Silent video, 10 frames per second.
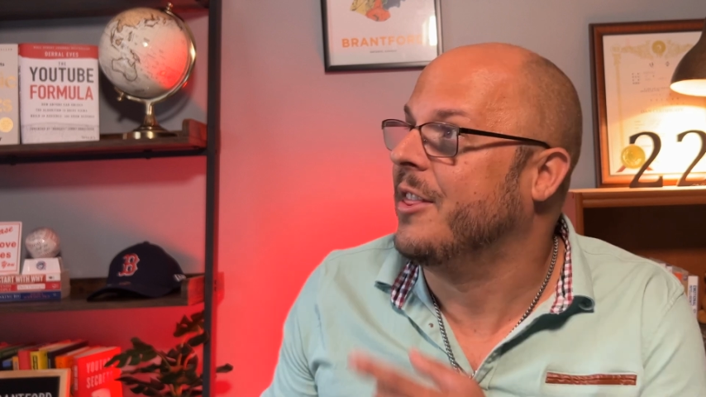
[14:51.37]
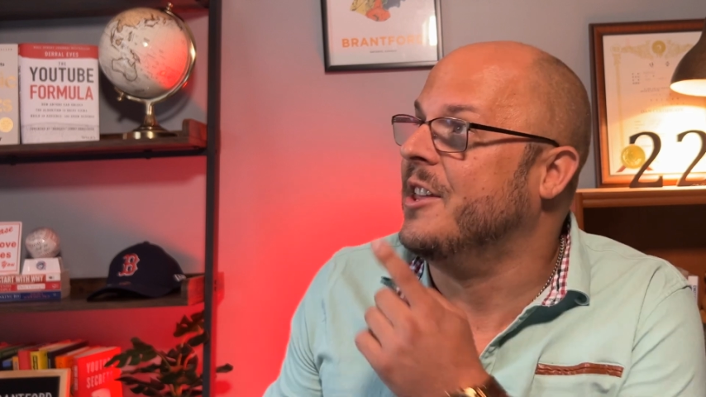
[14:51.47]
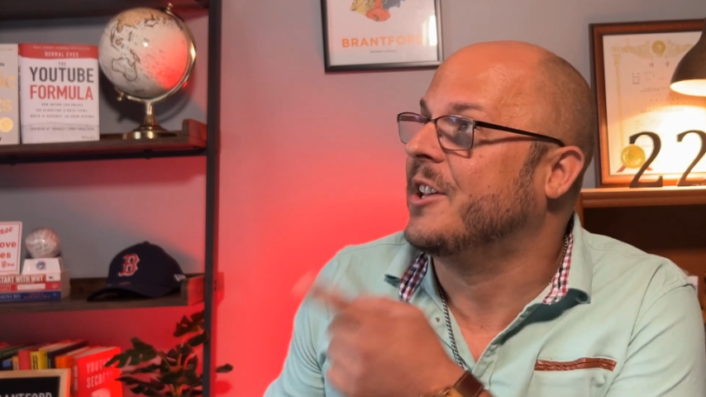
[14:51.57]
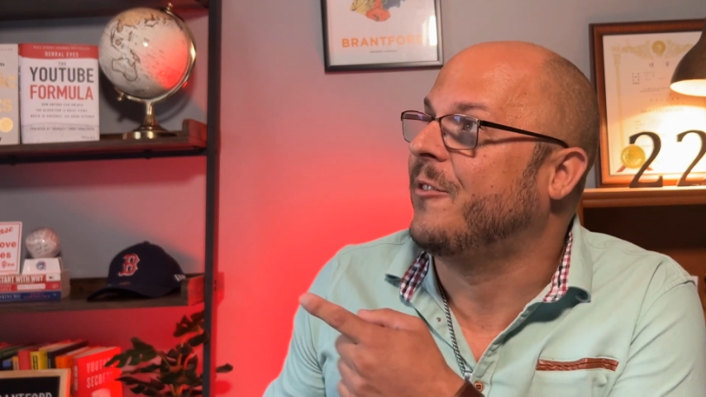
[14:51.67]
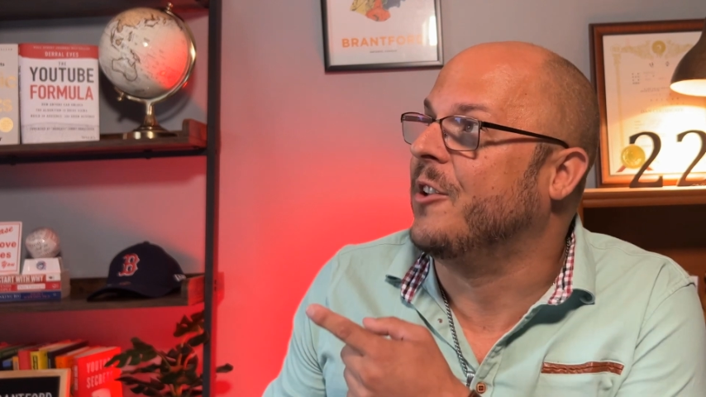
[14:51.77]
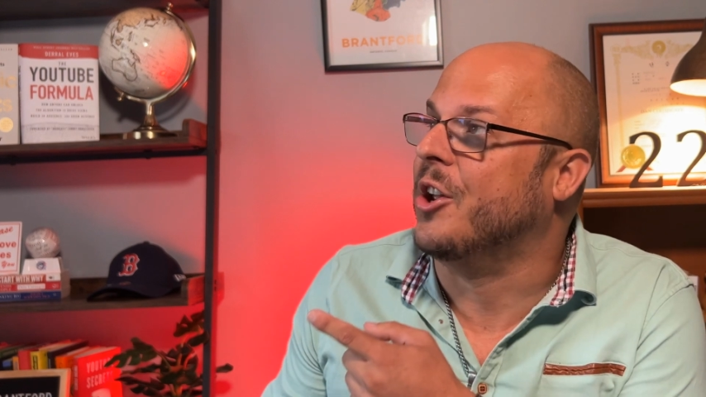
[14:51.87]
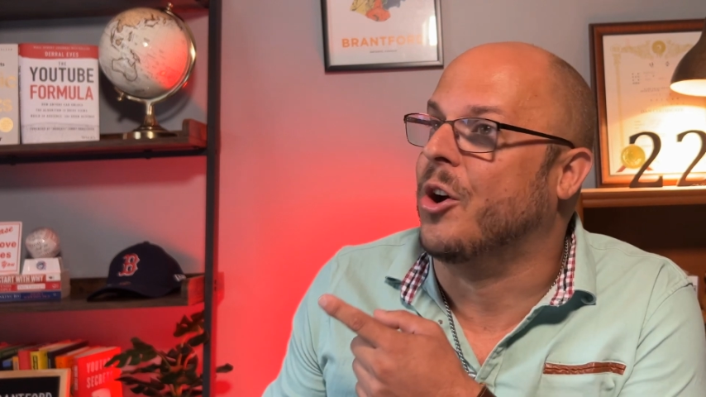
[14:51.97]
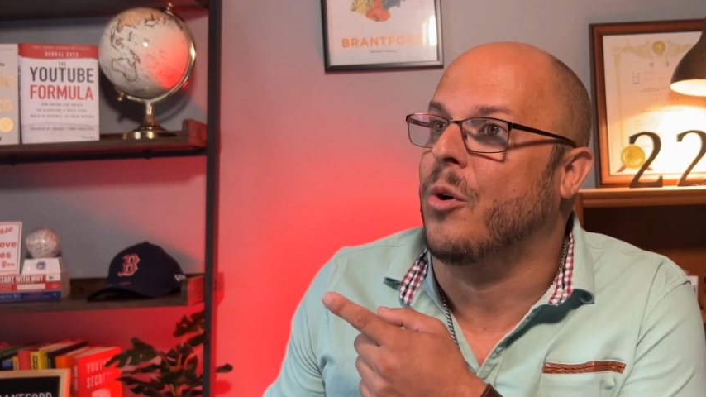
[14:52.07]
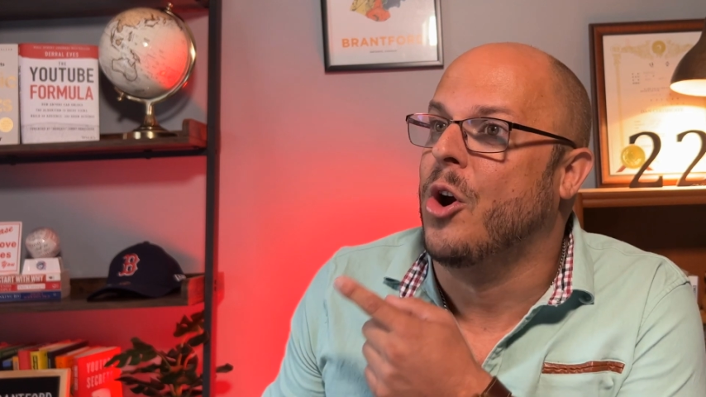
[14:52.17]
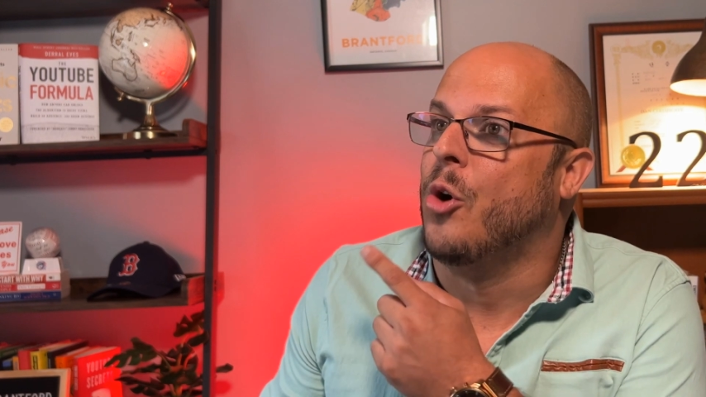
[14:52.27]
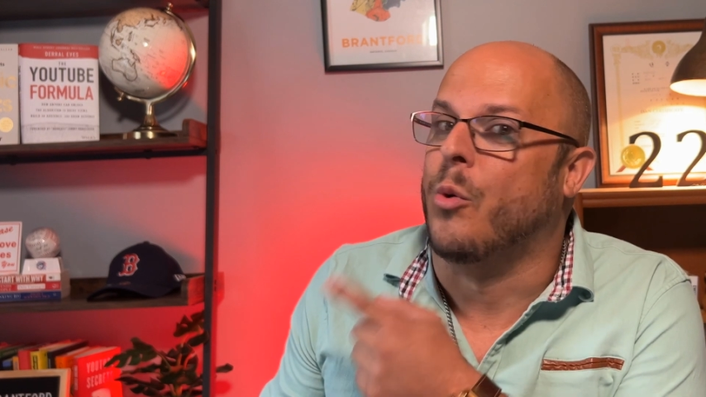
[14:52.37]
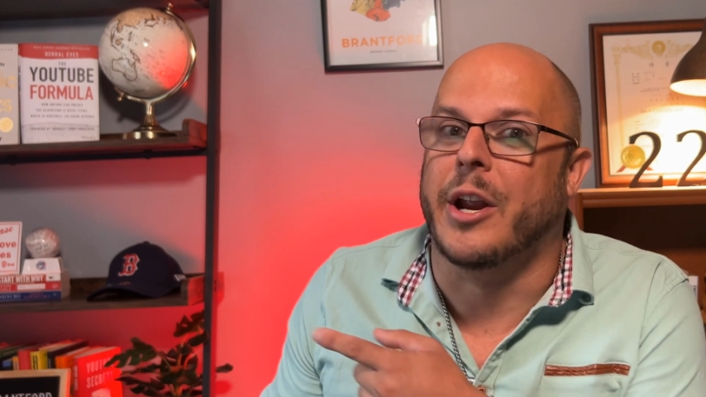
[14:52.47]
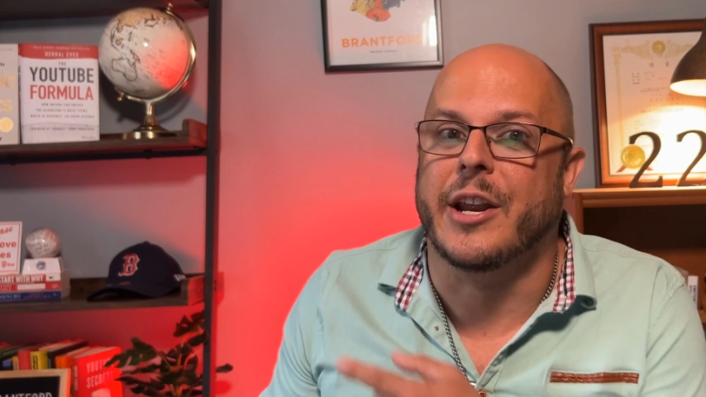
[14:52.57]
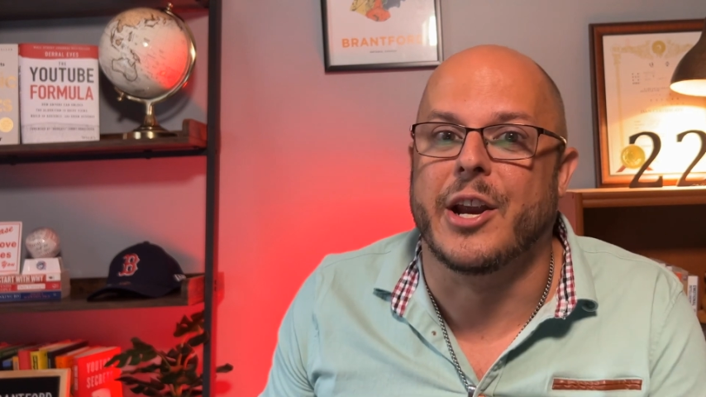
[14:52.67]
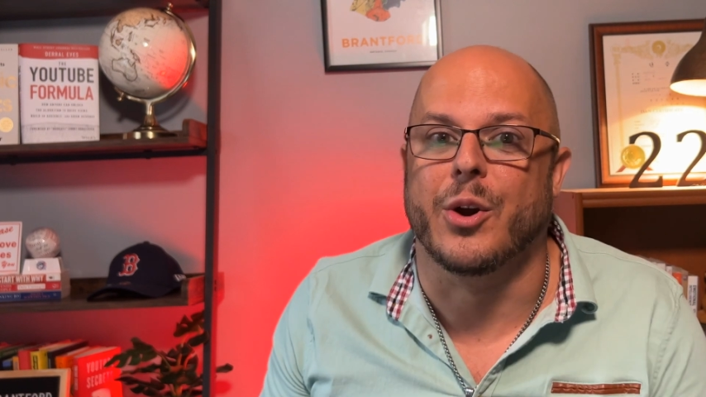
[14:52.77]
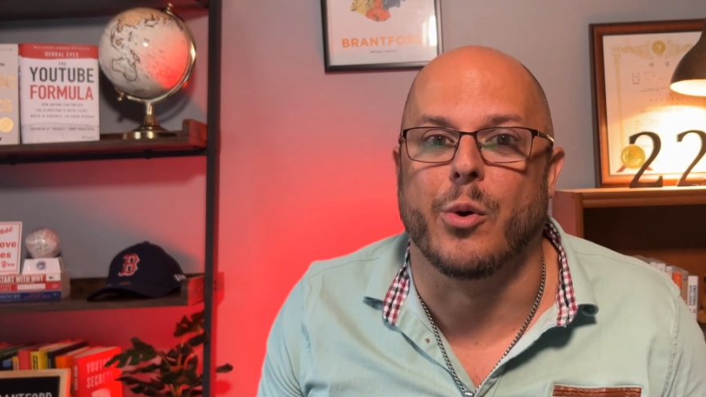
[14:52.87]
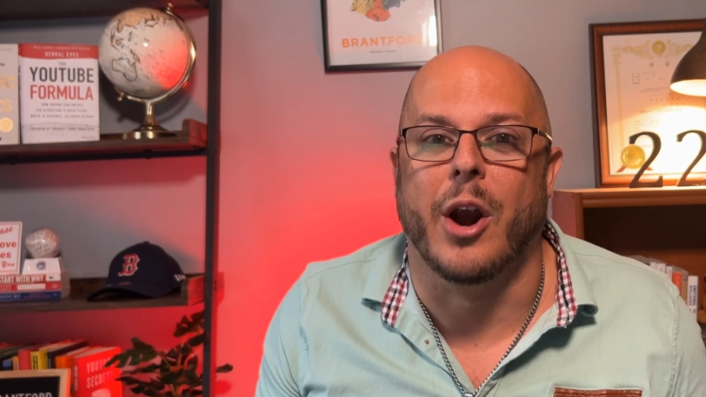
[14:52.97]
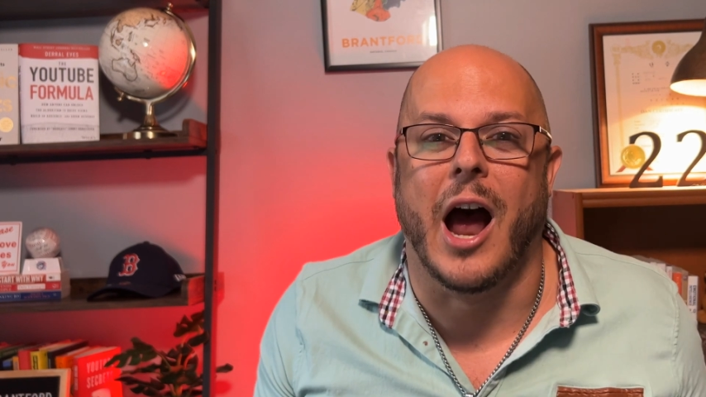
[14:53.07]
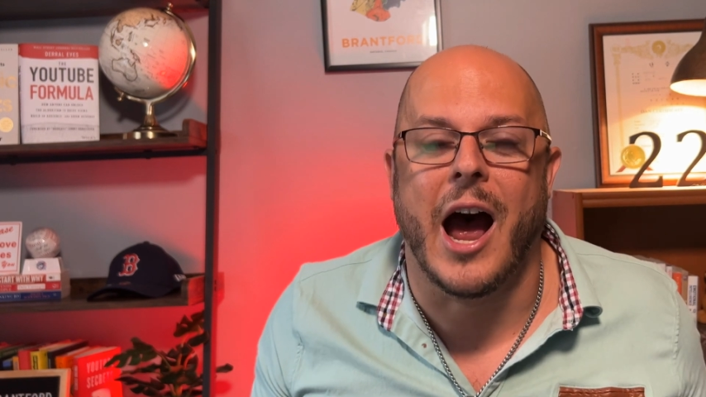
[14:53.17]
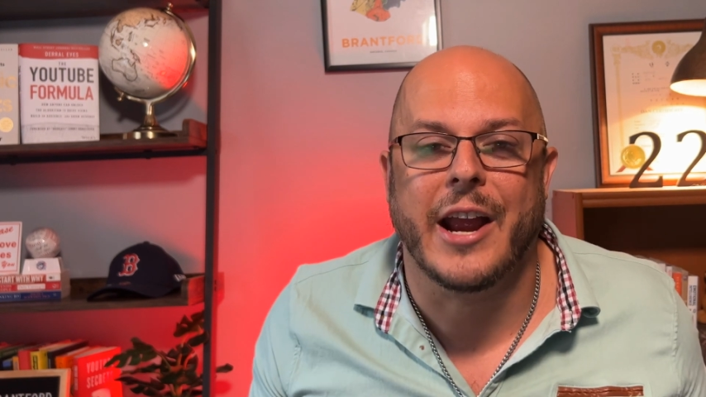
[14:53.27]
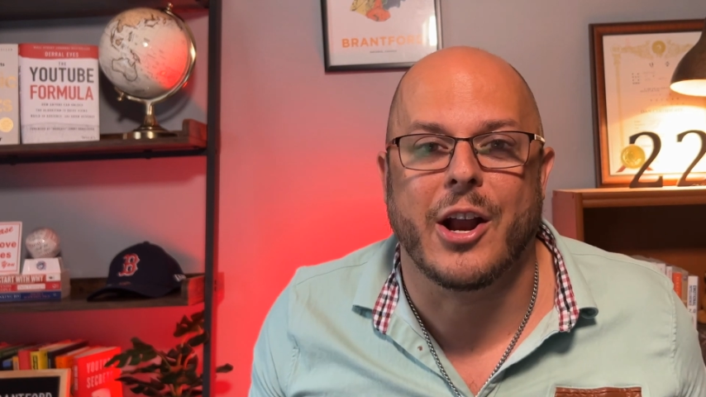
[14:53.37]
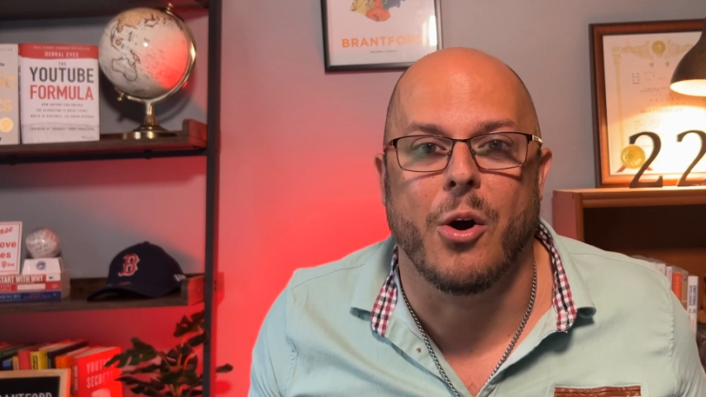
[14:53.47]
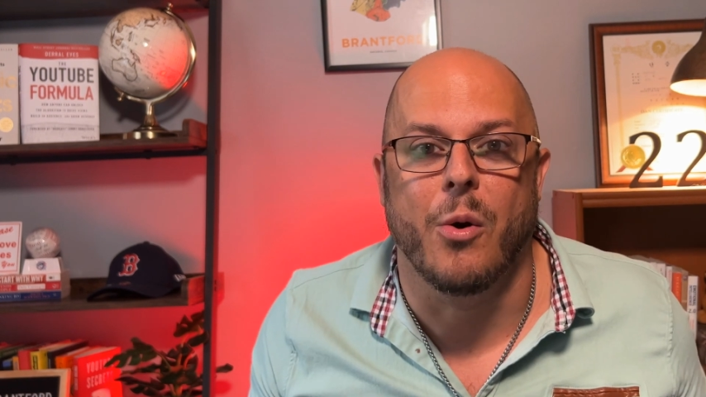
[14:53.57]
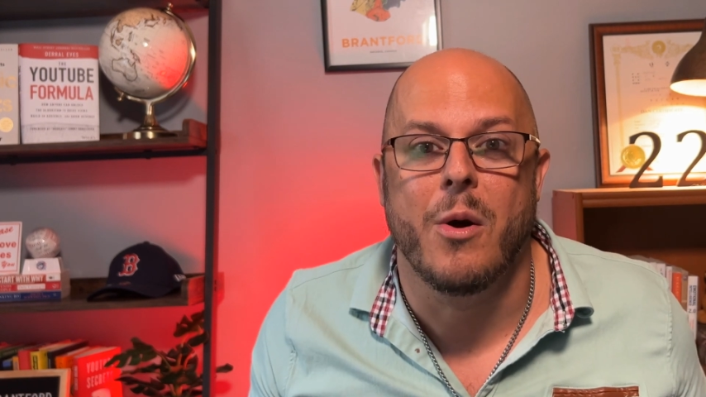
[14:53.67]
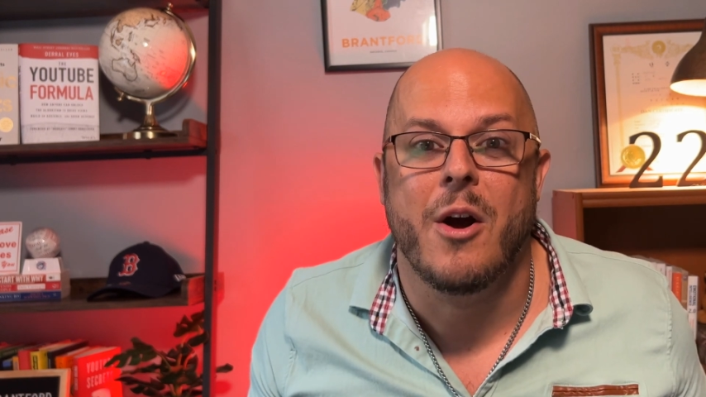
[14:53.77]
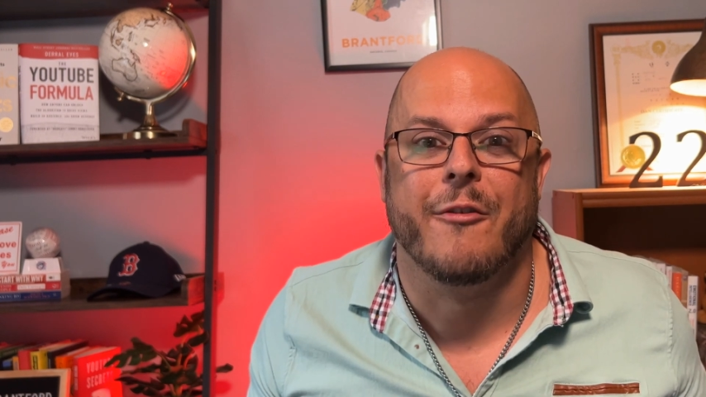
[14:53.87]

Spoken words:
this video right here where I go